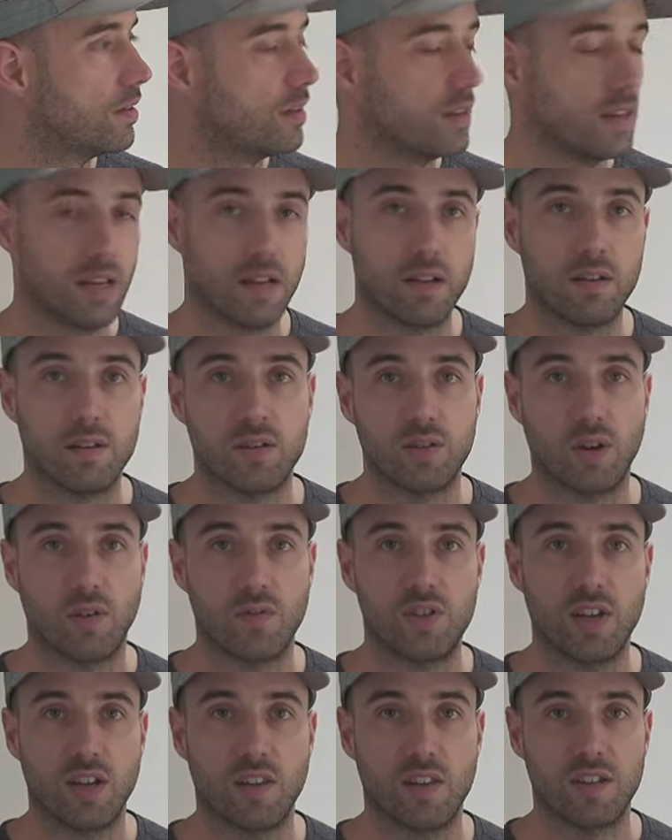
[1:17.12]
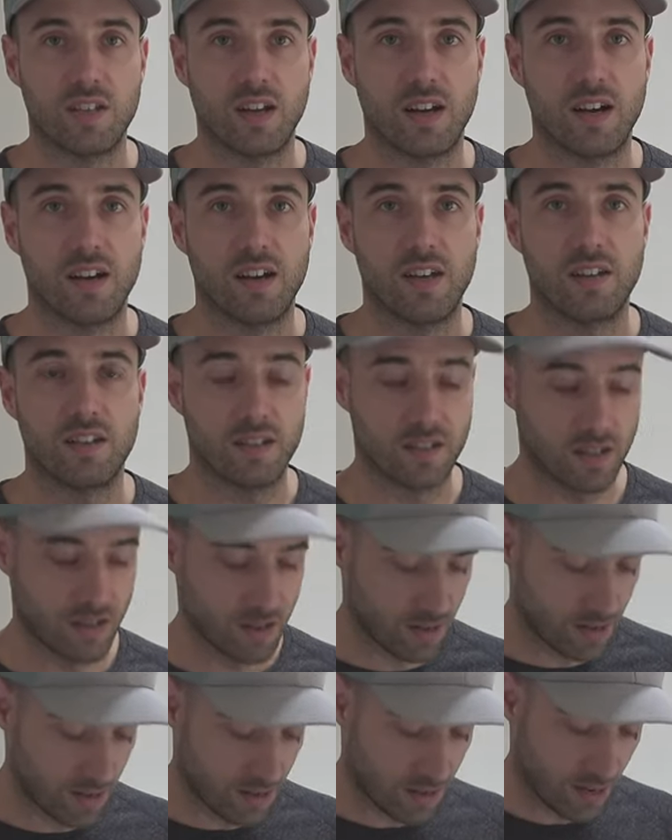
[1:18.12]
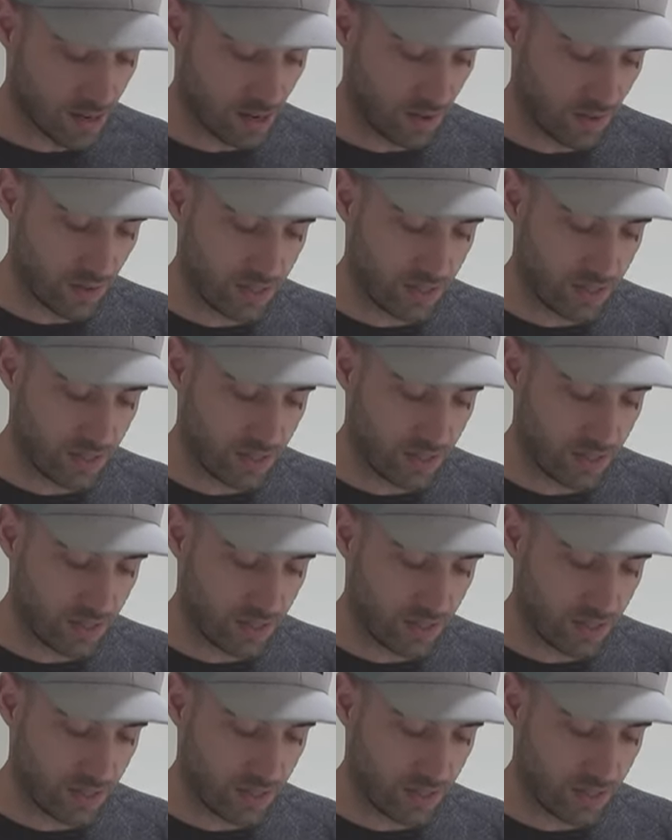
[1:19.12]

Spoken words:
yeah, so I've checked the tide, and